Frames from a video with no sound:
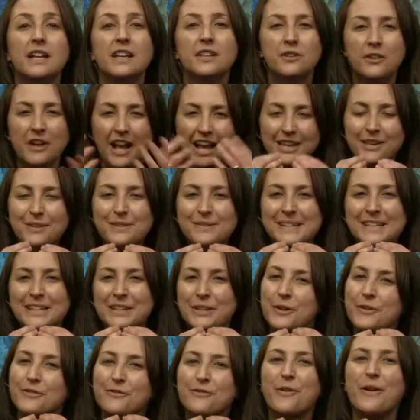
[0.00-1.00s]
They're not using
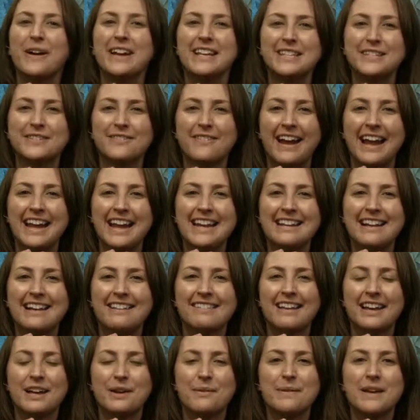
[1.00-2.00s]
their voice, right? Not
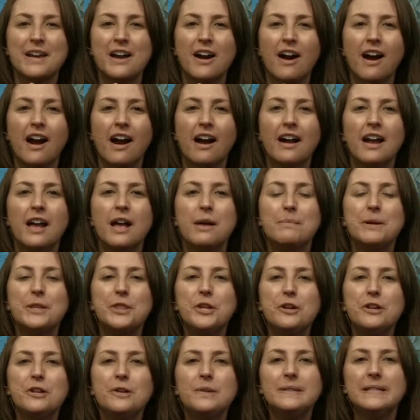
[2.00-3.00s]
like we are, but
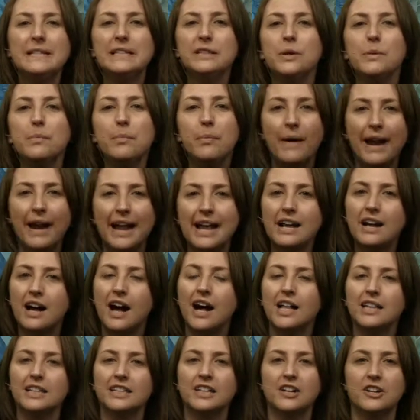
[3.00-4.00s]
they're using their bright
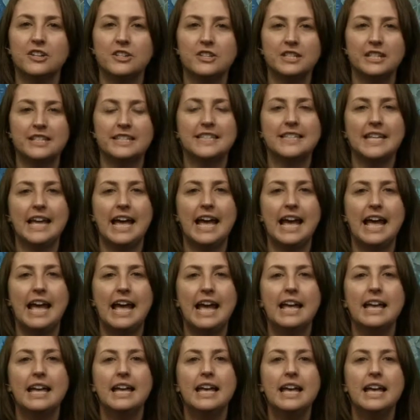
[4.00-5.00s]
colors to
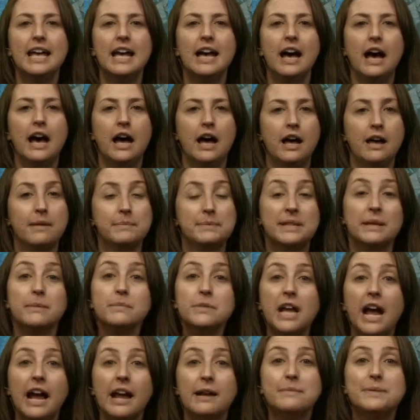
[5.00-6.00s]
say, um,
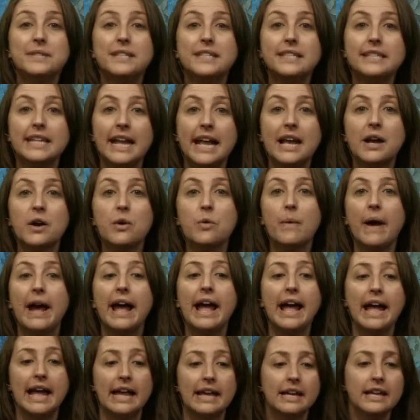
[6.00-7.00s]
sometimes stay
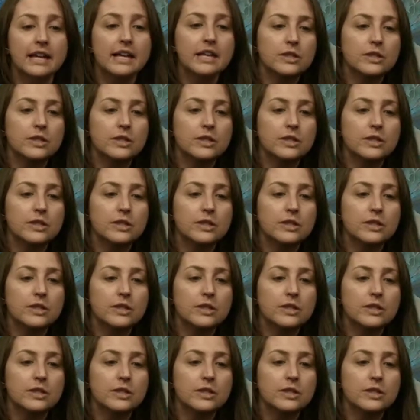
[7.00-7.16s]
away.